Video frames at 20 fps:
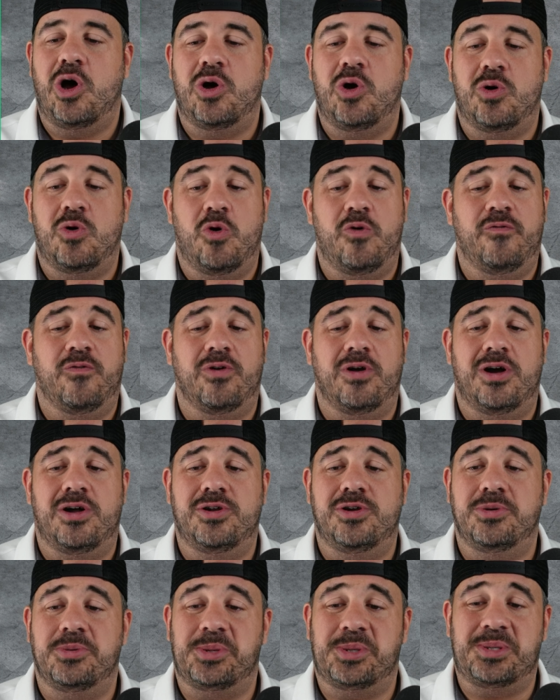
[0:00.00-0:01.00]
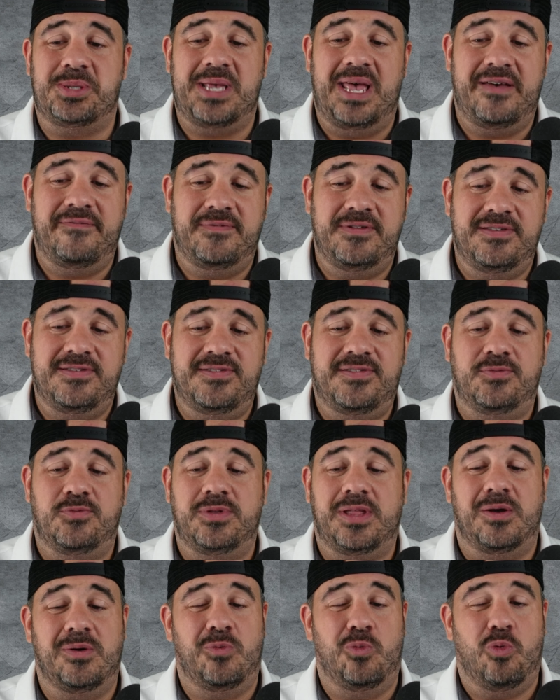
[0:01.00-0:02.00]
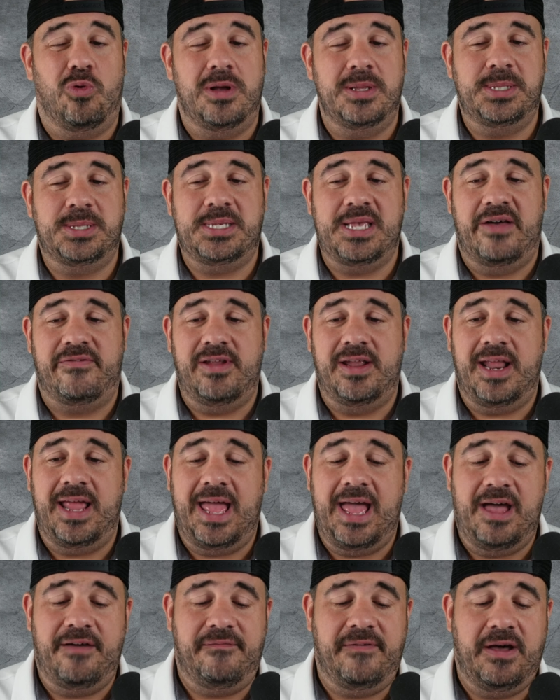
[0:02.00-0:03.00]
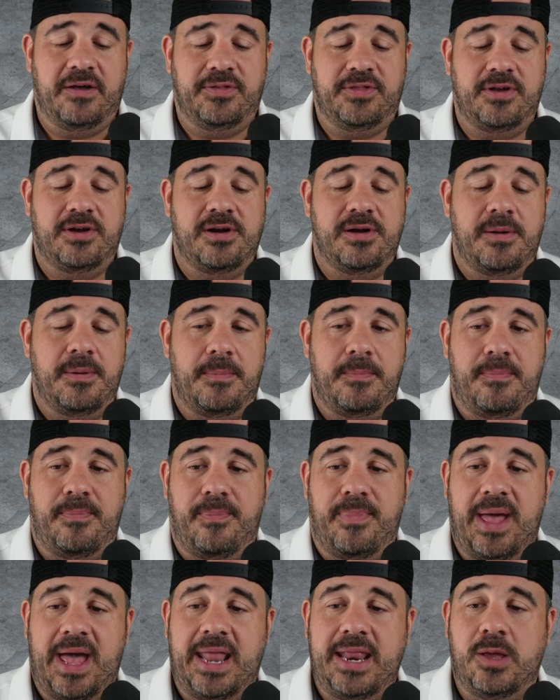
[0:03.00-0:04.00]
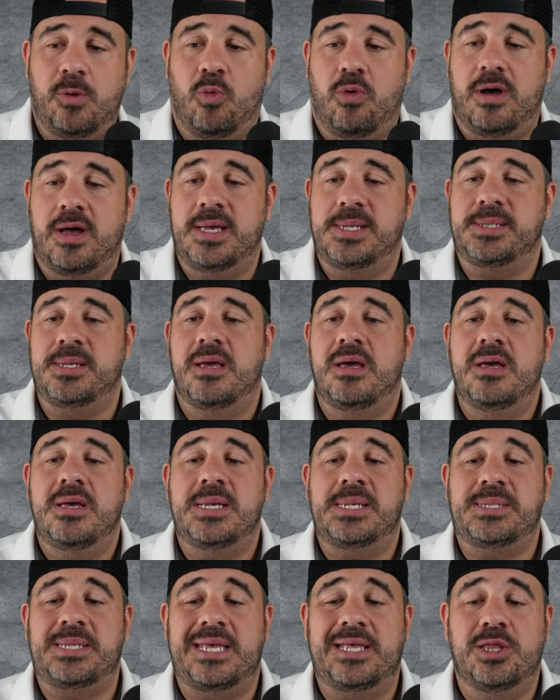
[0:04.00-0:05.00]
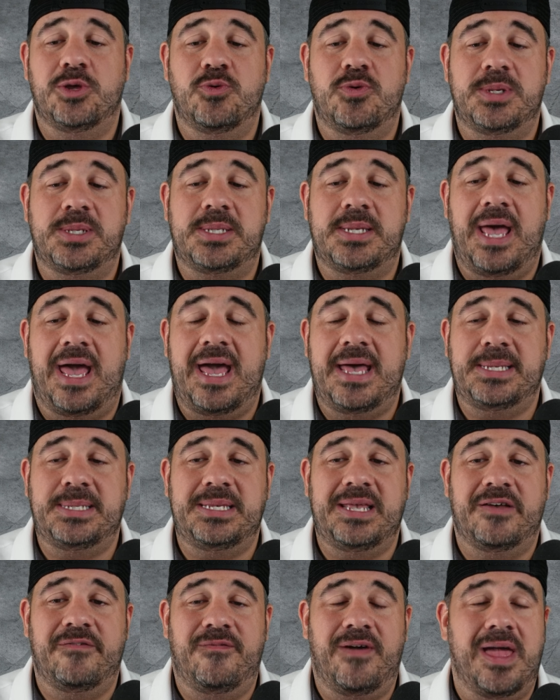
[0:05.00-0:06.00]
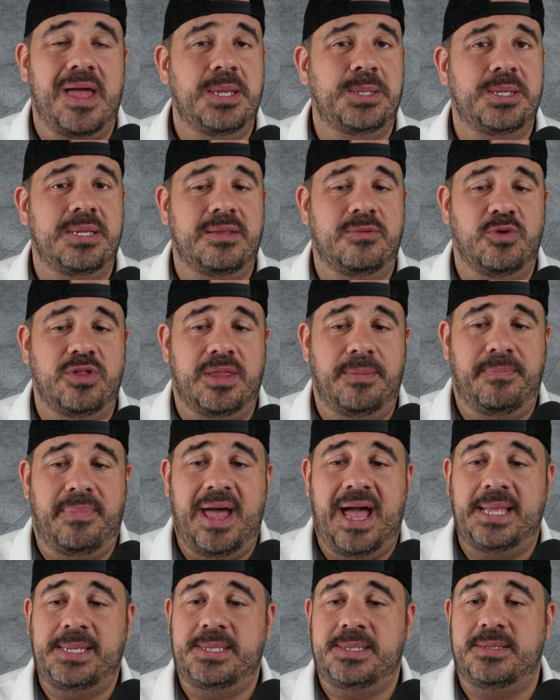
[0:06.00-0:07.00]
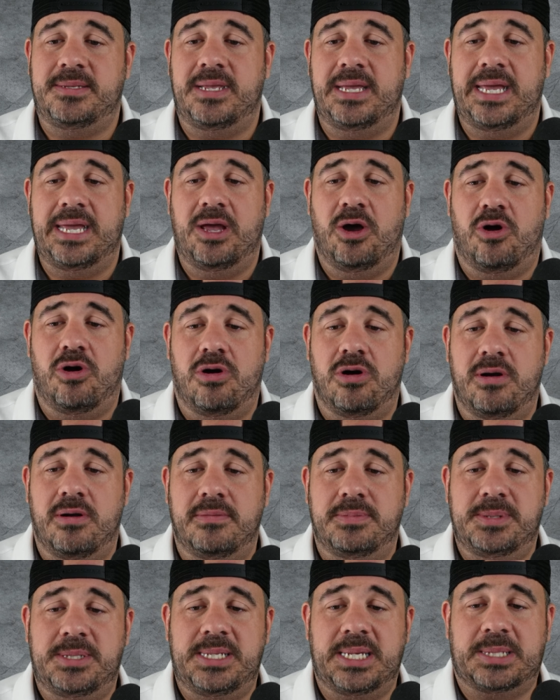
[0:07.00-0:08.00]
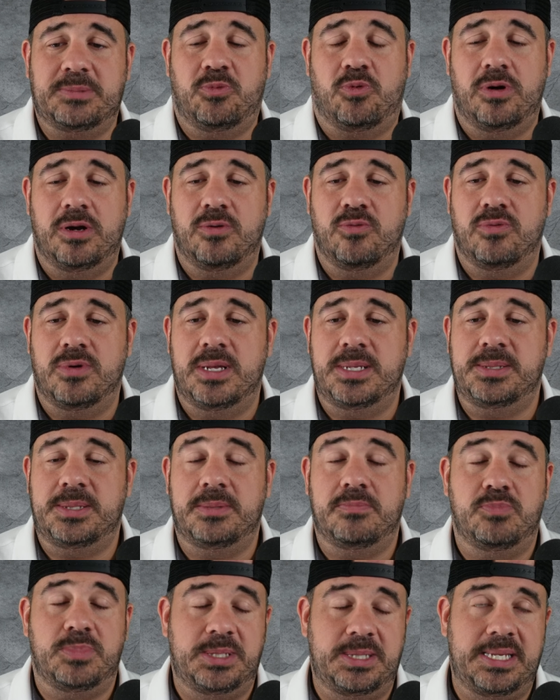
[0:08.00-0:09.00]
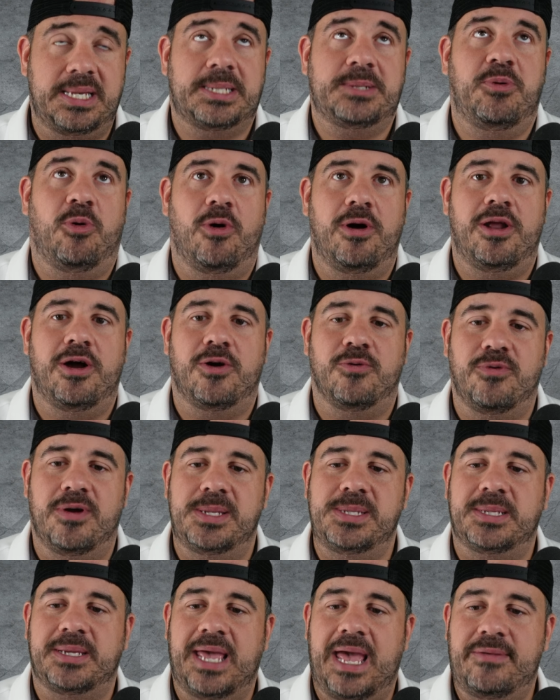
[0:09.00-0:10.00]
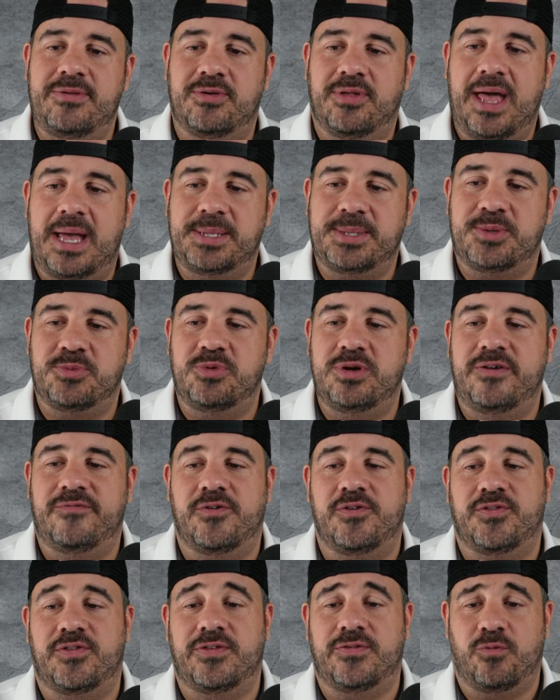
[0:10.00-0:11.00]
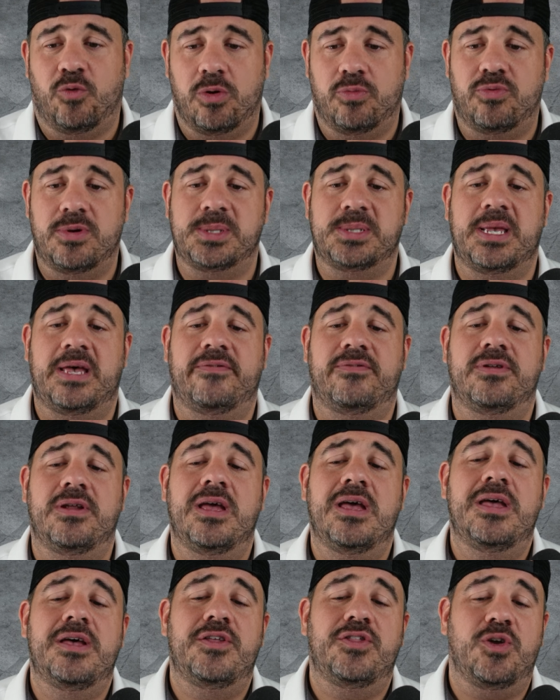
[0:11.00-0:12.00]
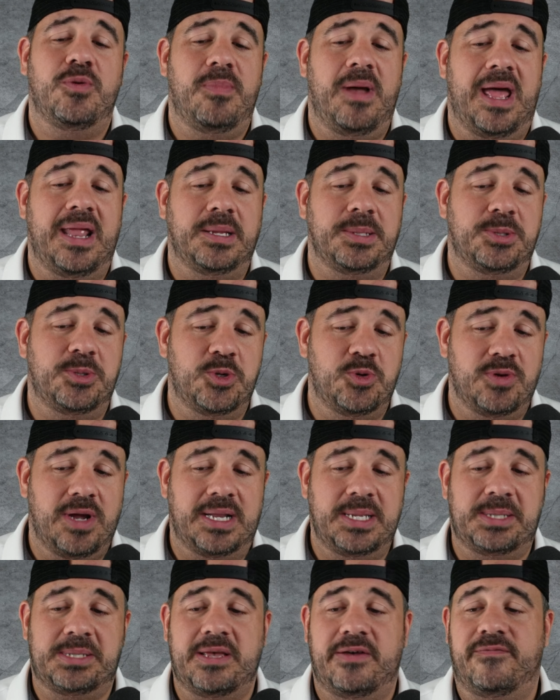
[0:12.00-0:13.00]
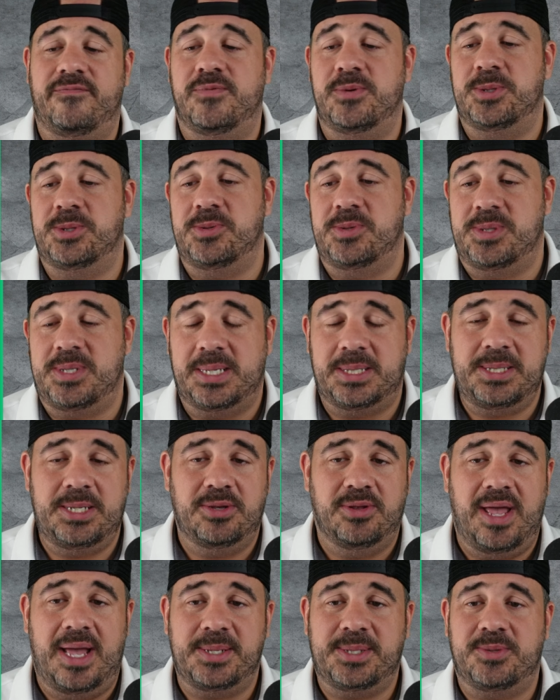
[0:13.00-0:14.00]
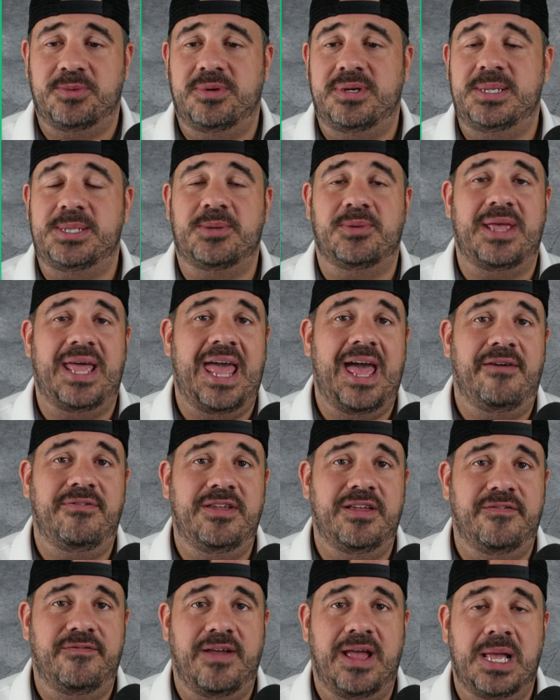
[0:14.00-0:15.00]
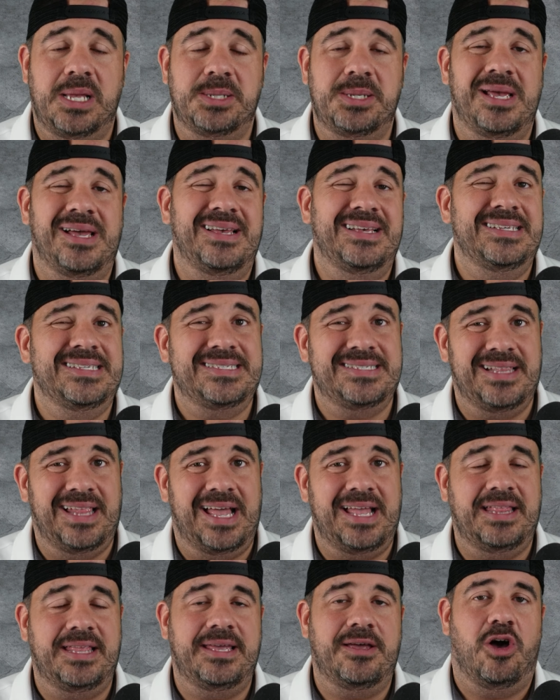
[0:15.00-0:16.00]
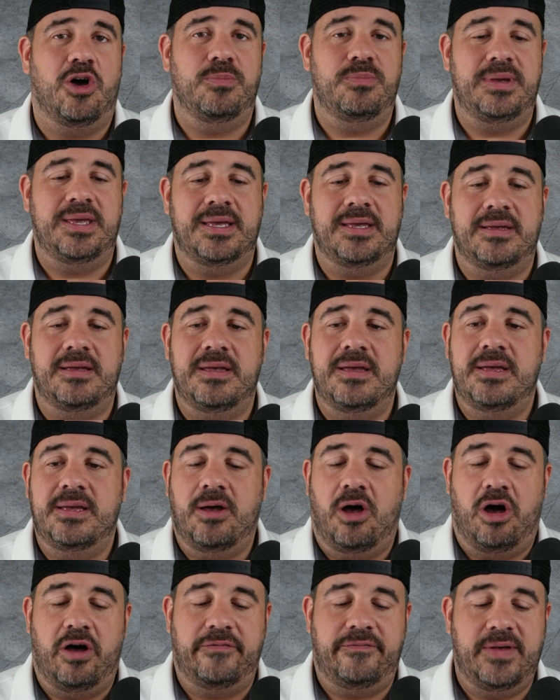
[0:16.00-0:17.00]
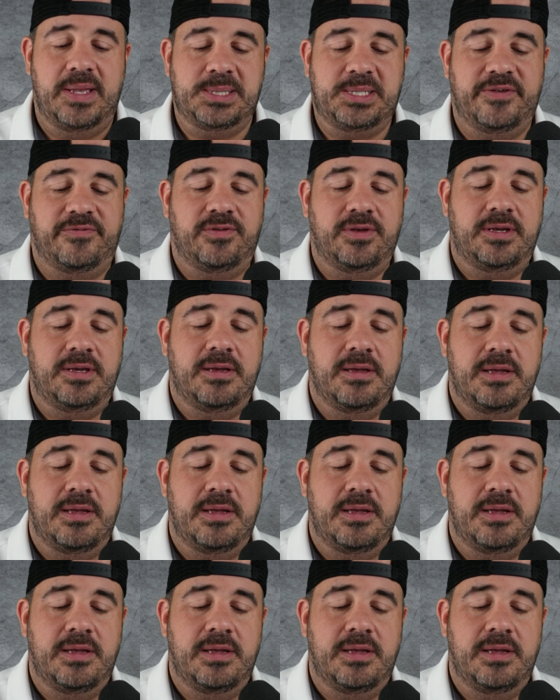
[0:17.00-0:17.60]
Over under sevens with a 1.75 out there. Batting wise, St. Louis has the advantage with the bats. They are 6.0 runs again the last three versus 4.7. They're batting 297 versus 260 last three. So they have the advantage slightly, albeit offensively.